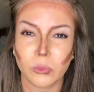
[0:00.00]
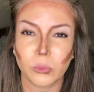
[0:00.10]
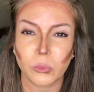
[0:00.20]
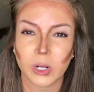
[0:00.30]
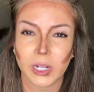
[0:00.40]

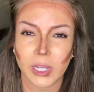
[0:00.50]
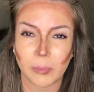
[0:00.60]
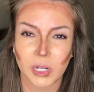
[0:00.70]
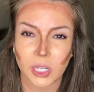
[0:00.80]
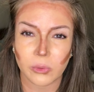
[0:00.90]
I'm
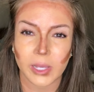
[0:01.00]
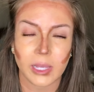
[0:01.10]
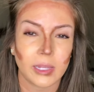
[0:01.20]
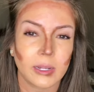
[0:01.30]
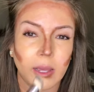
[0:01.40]
gonna go
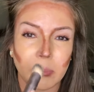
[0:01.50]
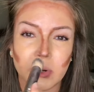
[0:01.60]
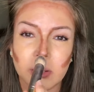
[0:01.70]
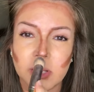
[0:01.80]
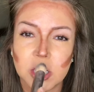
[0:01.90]
in, I
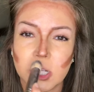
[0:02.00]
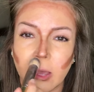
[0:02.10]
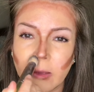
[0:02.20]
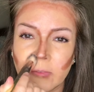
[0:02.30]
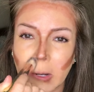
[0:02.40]
pretty much
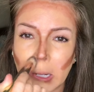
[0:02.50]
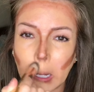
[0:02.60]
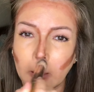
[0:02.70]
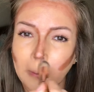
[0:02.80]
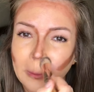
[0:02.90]
covered
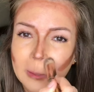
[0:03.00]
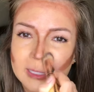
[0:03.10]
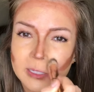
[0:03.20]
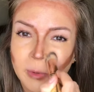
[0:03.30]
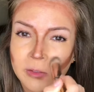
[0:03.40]
the
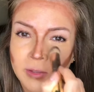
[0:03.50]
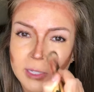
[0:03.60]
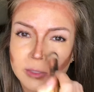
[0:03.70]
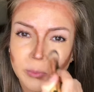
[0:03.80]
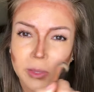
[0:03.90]
rest of my
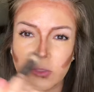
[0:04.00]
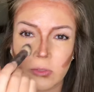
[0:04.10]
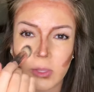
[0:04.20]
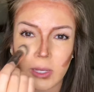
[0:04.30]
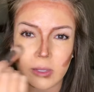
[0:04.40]
face with
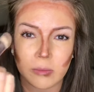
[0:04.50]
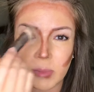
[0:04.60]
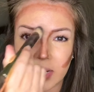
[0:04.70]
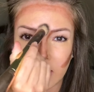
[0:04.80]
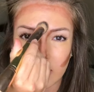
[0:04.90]
the
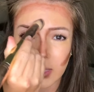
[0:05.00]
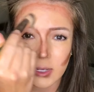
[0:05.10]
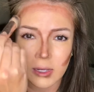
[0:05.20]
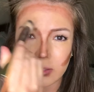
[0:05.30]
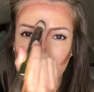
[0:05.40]
main highlight
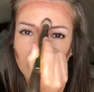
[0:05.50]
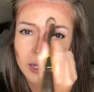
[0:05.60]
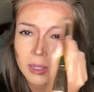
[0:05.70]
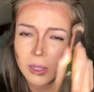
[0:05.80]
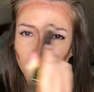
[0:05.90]
color.
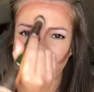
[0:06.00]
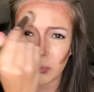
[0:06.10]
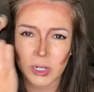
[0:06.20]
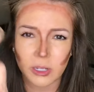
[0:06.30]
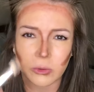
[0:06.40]
What I'm
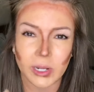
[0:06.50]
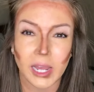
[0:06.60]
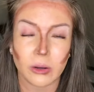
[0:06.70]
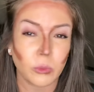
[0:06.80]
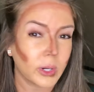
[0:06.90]
gonna go in
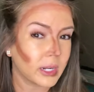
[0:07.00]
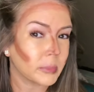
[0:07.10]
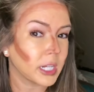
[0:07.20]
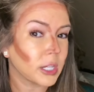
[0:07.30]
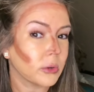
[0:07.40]

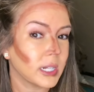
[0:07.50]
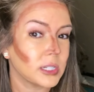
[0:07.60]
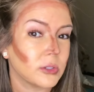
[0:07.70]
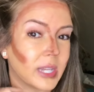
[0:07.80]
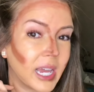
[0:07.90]
and
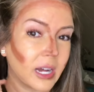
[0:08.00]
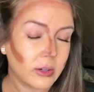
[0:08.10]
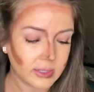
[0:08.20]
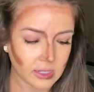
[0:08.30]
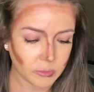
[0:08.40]
do now
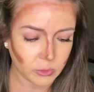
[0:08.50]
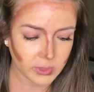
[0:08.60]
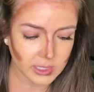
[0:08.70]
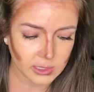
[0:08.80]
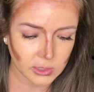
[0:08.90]
is I'm
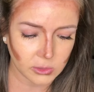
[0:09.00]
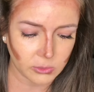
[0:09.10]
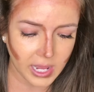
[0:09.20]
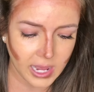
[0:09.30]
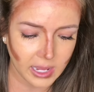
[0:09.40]
going to
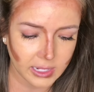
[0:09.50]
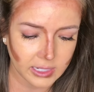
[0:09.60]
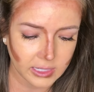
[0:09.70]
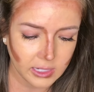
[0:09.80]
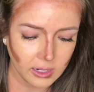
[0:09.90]

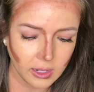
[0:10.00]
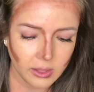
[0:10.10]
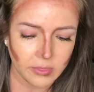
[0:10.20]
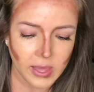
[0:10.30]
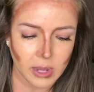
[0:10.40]
add
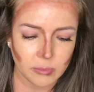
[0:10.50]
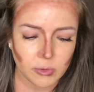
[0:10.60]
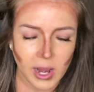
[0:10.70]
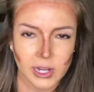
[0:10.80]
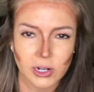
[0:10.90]
that
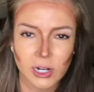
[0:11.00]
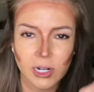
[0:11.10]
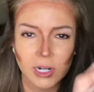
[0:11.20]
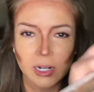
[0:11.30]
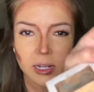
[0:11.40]
brighter
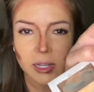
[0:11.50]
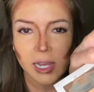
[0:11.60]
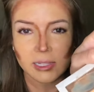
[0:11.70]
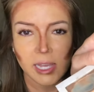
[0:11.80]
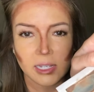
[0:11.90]

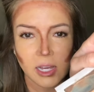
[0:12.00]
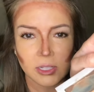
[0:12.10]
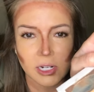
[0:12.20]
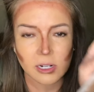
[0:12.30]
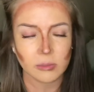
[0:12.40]
highlight
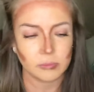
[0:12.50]
color